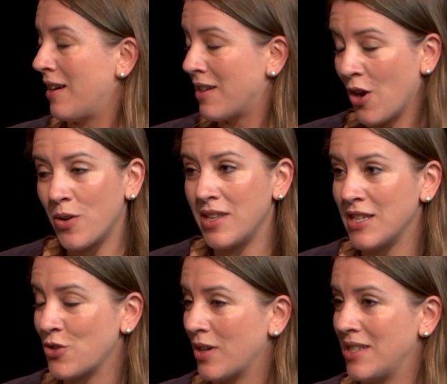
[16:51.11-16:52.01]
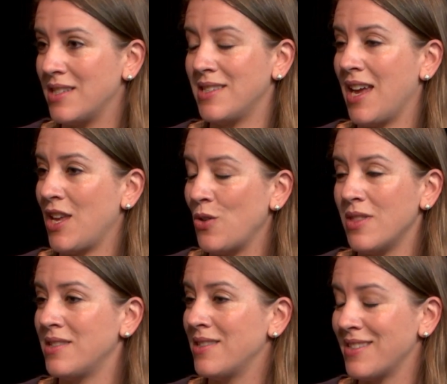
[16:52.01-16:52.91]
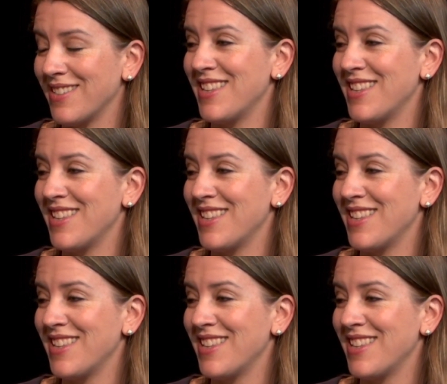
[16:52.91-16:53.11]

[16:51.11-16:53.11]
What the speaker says: go to the district and say, this is